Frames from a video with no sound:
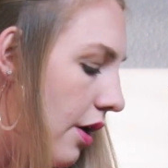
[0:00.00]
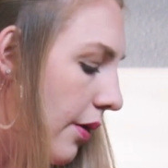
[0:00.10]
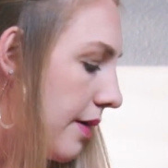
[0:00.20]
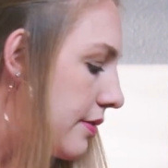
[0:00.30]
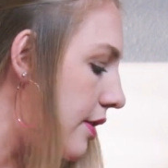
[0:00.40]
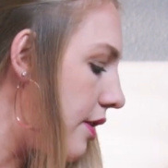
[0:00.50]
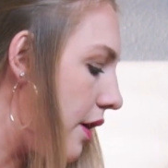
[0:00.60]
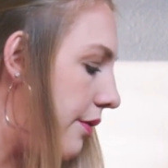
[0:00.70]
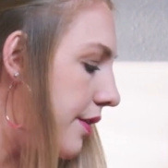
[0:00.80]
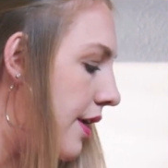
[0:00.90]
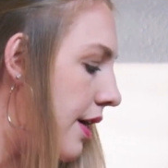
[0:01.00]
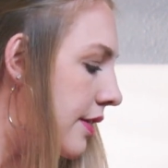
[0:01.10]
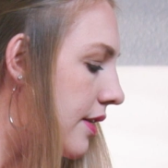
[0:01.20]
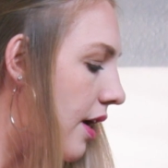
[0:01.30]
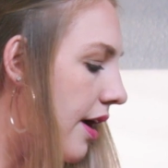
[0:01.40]
Okay, so
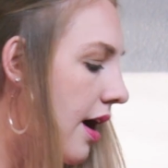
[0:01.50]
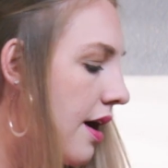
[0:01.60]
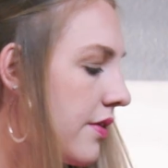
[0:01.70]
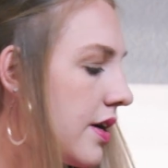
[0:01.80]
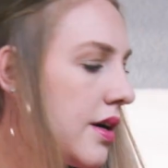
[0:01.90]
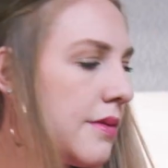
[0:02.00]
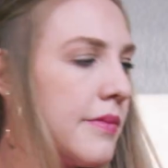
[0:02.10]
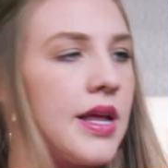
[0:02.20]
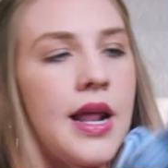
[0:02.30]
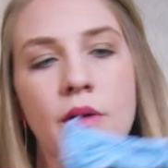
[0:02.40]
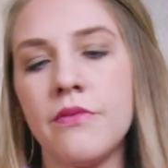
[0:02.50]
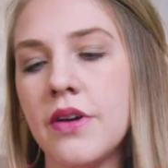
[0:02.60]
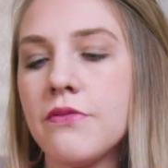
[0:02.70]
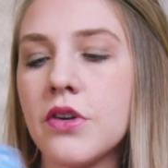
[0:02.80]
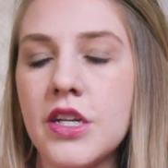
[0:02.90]
next I have um, an
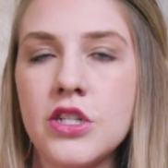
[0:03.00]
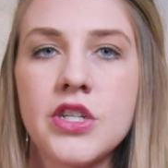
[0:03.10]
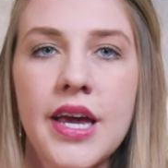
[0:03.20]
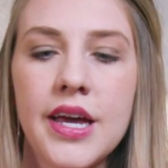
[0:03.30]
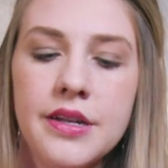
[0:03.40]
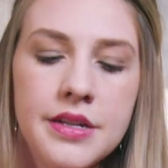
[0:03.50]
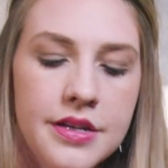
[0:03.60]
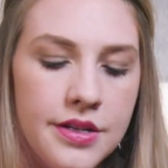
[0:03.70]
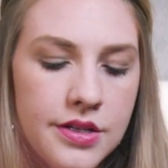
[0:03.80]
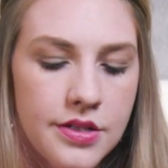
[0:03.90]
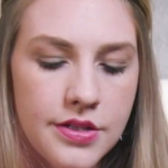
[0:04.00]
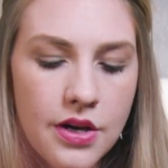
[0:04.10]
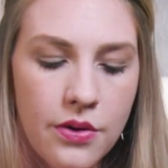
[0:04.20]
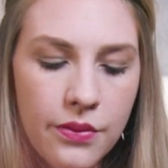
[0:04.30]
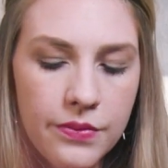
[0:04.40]
outfit for each kid.
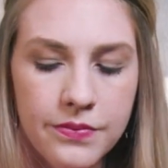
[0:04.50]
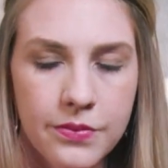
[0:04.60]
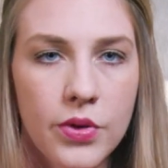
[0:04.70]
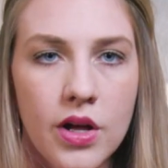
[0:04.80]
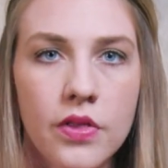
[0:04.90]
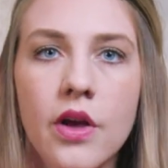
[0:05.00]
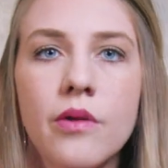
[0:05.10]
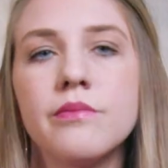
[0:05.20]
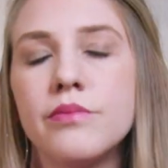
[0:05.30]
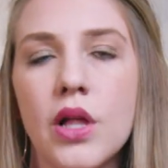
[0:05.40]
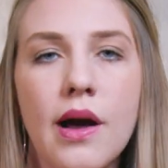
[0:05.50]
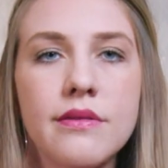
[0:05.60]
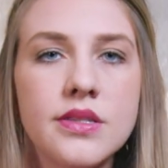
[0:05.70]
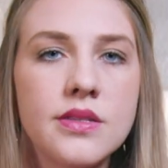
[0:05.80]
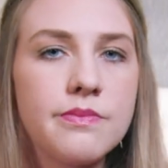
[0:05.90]
So we all know
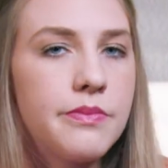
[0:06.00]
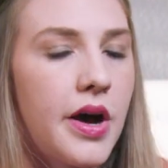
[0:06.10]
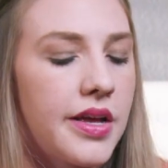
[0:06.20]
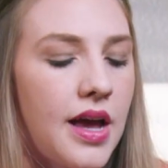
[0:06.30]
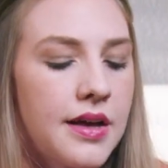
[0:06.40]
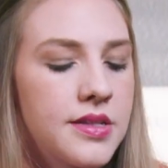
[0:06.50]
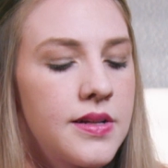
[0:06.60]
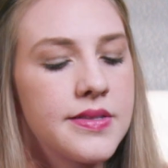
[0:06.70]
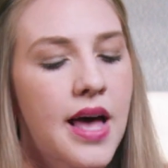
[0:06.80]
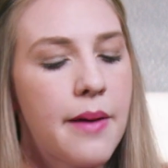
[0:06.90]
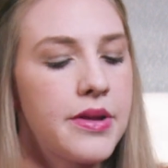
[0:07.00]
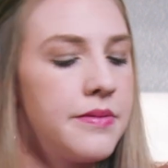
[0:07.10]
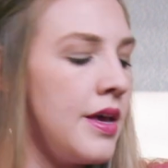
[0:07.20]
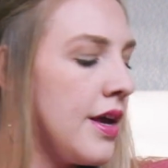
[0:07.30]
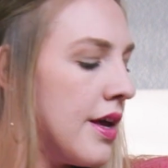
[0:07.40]
blowouts, potty accidents
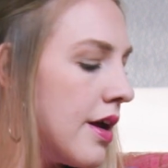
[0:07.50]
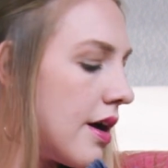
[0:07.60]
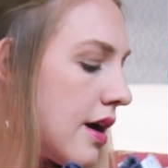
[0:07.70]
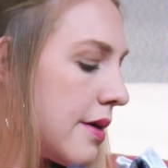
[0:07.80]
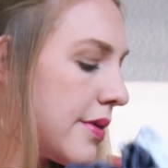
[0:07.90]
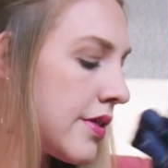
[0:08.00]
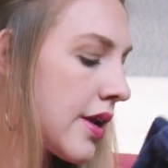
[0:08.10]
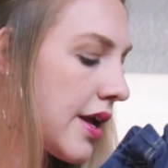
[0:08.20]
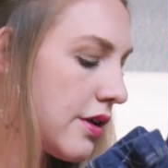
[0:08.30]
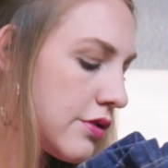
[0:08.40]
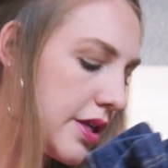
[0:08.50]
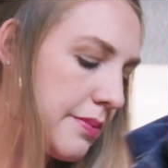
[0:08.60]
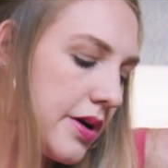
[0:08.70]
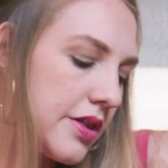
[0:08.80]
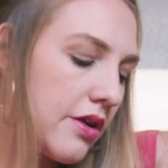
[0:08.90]
happen. Um, and then I usually
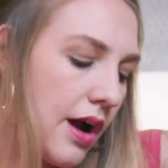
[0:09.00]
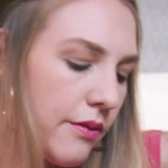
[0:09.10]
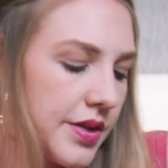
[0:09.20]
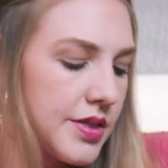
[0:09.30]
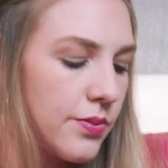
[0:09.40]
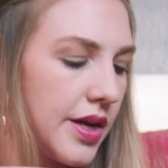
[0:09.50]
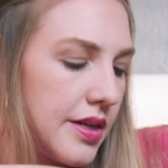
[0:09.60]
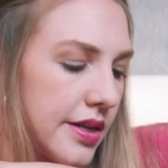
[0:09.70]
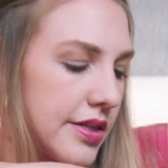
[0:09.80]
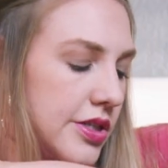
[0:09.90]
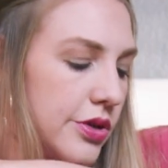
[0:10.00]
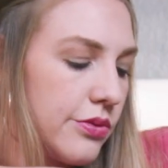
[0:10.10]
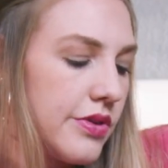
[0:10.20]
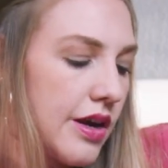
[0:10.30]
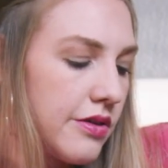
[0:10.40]
put their outfits right next
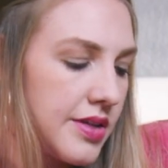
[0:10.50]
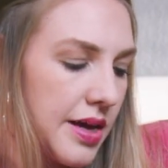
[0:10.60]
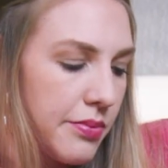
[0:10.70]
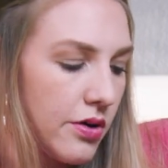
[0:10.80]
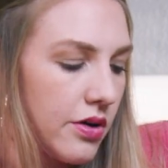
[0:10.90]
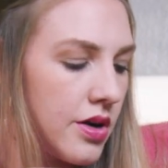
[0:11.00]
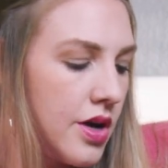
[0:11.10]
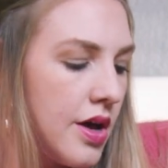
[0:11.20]
to their diaper